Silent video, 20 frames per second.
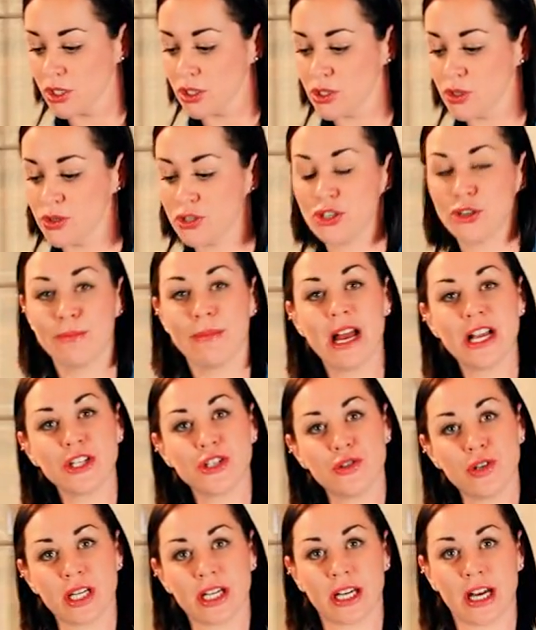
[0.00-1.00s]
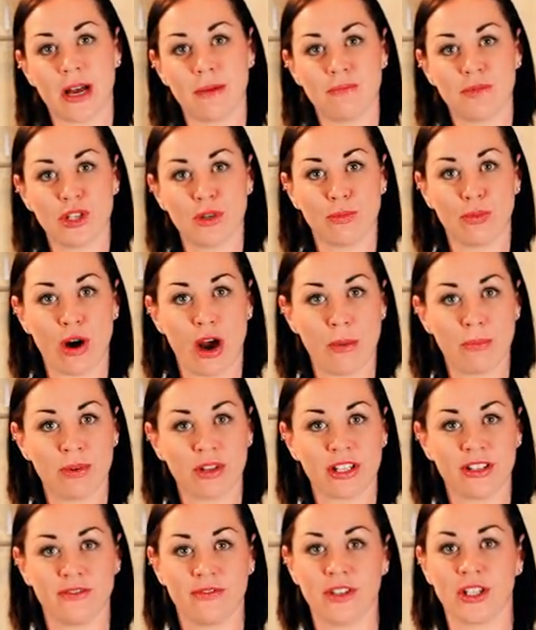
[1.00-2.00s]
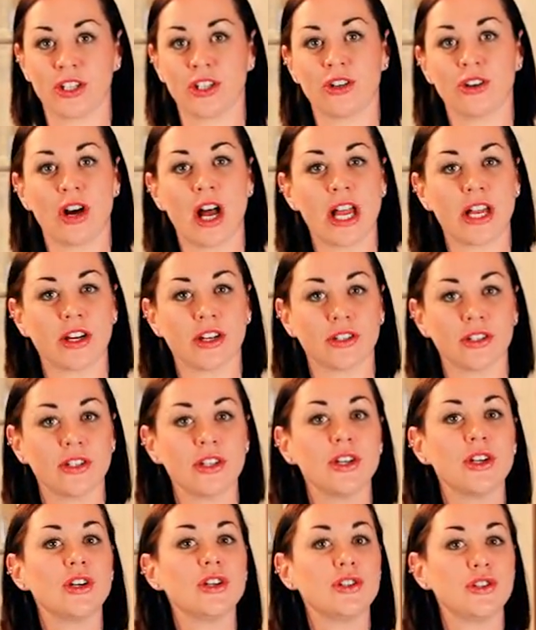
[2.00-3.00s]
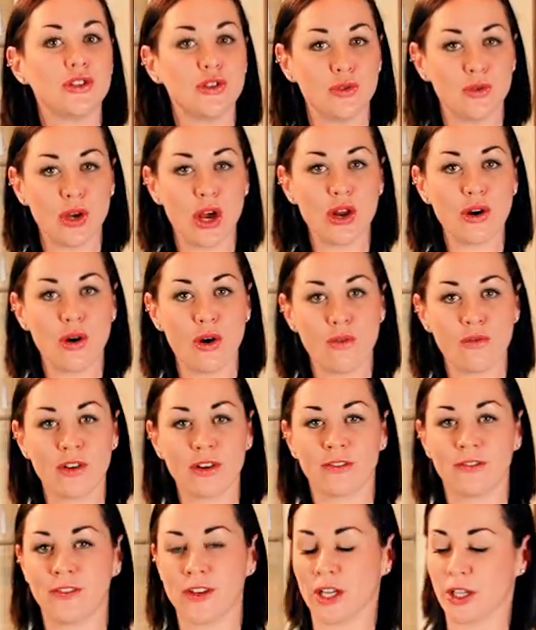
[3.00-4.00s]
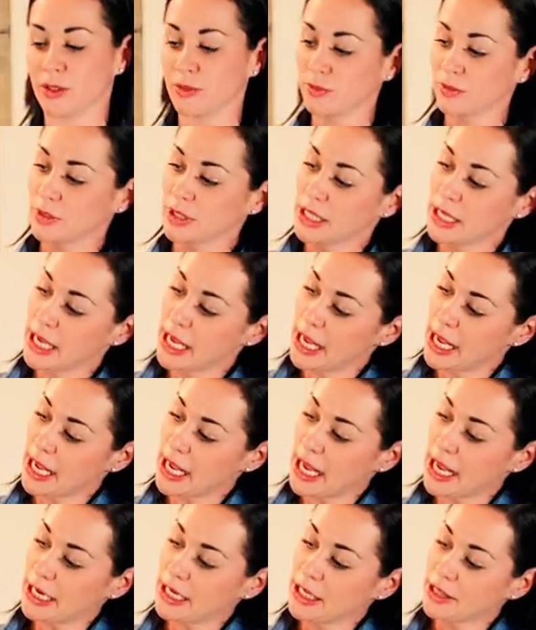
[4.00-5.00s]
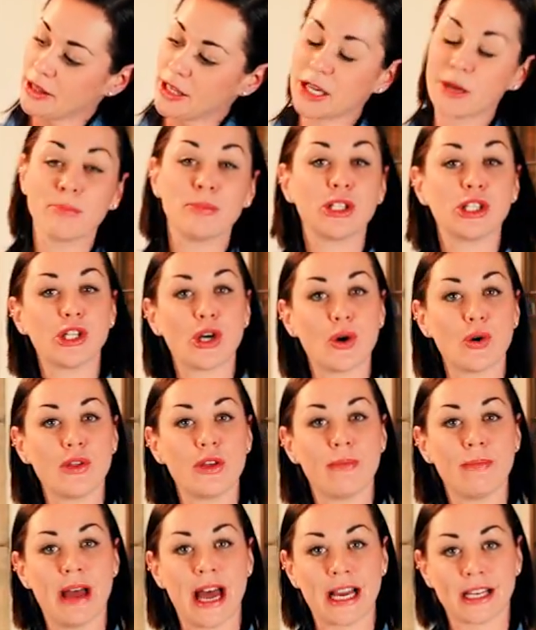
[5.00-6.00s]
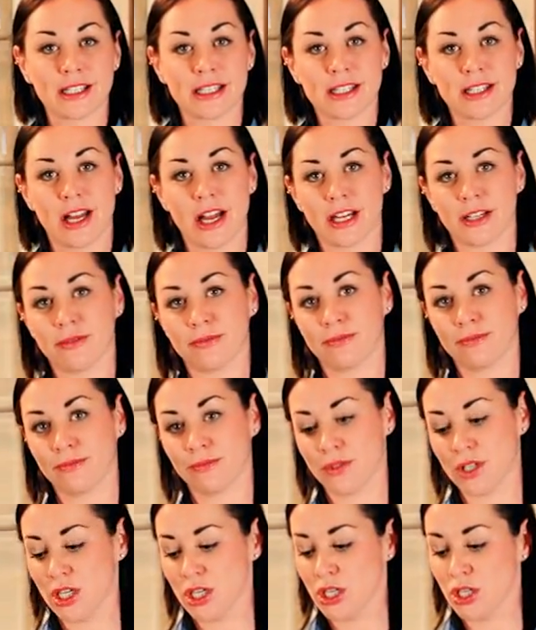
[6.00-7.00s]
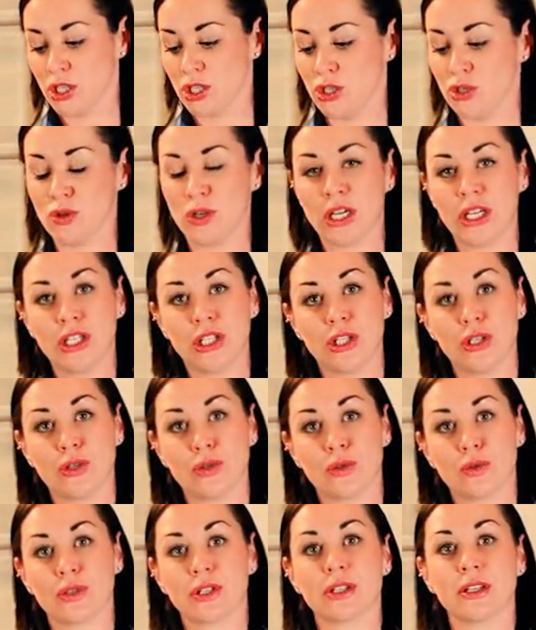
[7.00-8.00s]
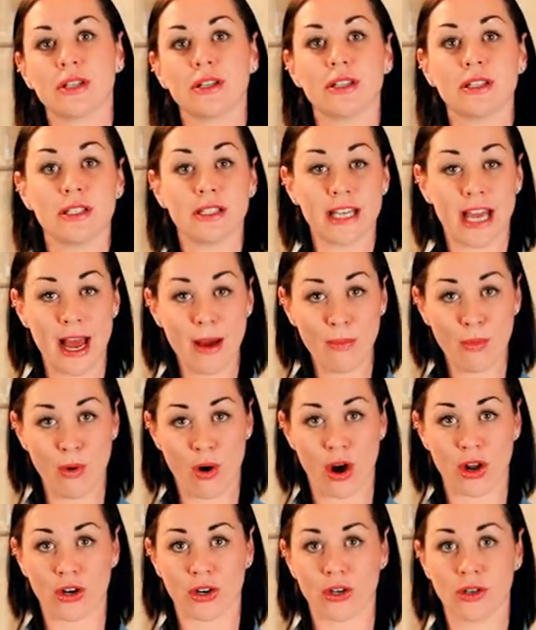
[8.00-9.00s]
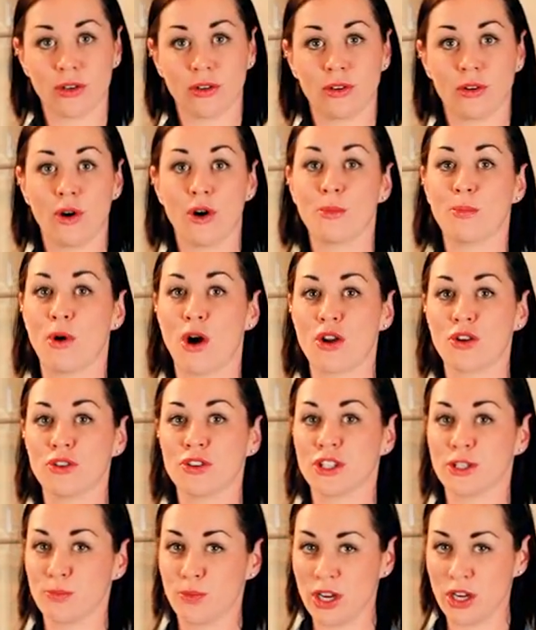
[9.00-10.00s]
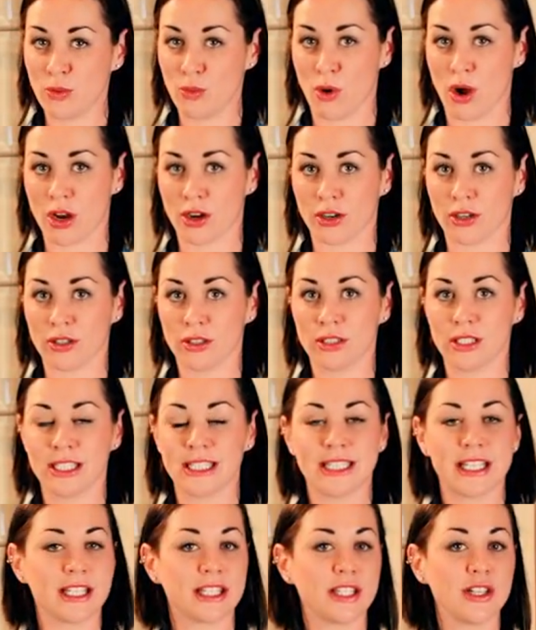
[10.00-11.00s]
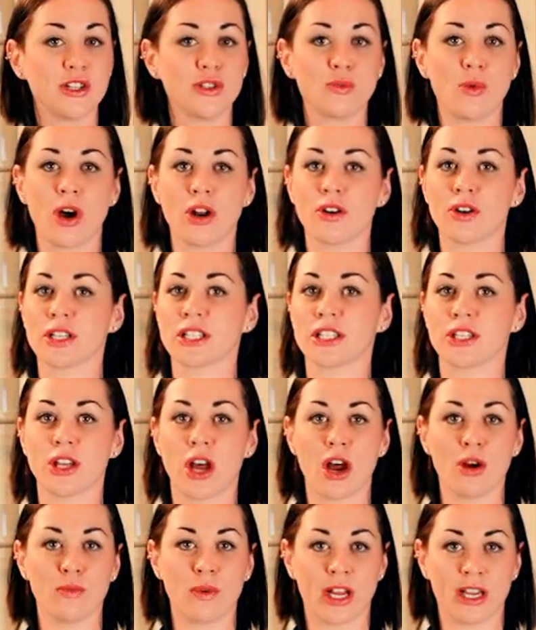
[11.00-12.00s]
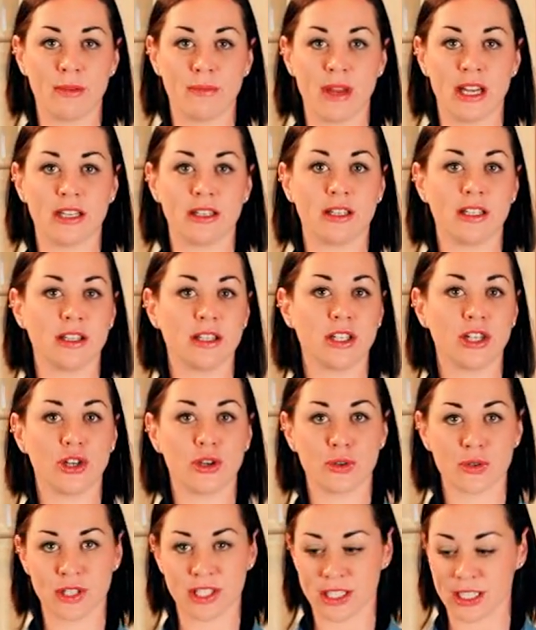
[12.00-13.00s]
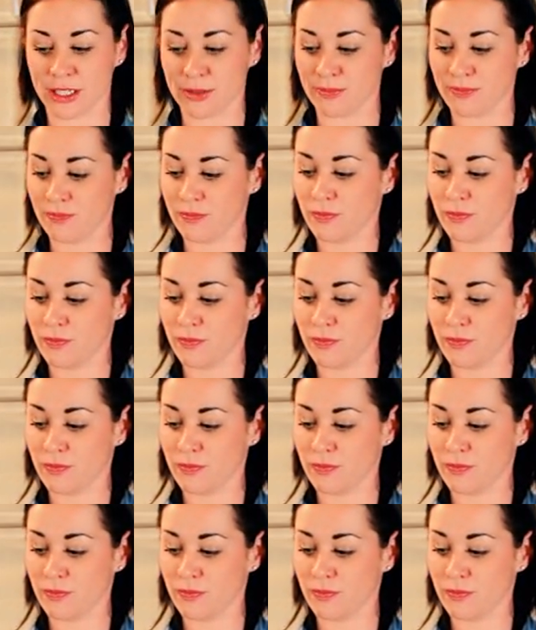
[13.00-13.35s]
Use your measuring cup to properly fill your iron. Do not overfill. Anything below the max line. You can use tap water or bottled spring water. Distilled water is not recommended in the Eurosteam.